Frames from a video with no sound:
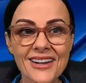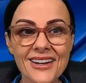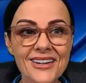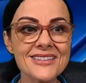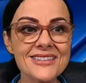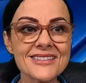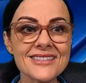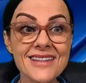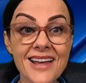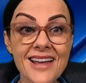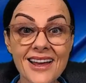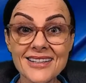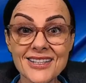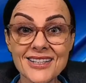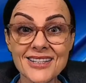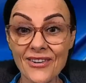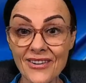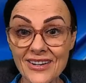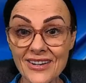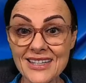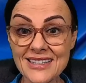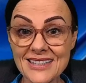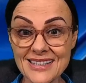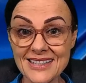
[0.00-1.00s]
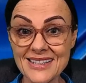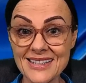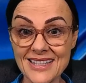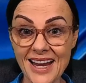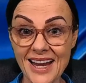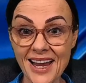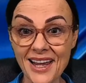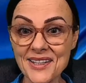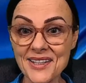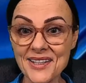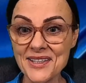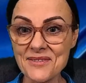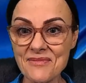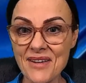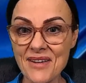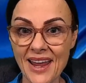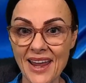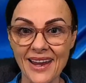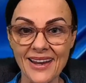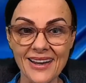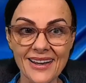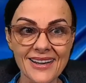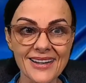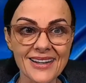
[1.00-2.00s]
because that's what it's telling
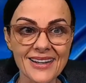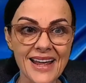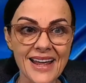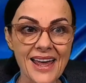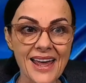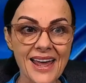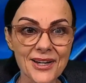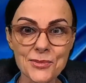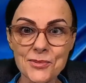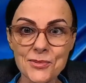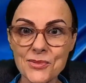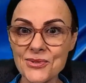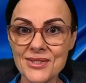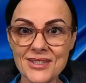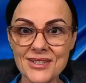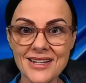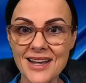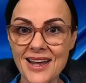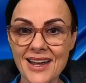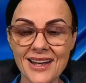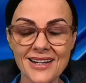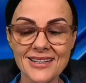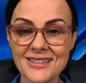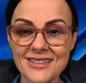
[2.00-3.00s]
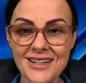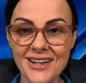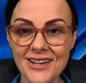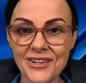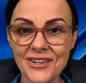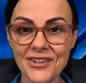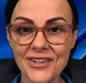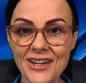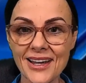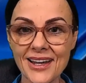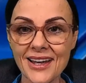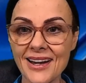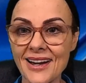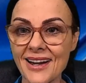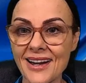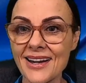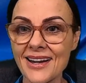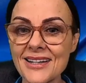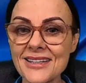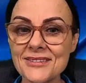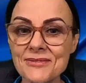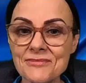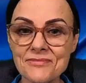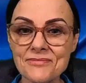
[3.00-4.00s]
me. Animal sounds, I don't get it.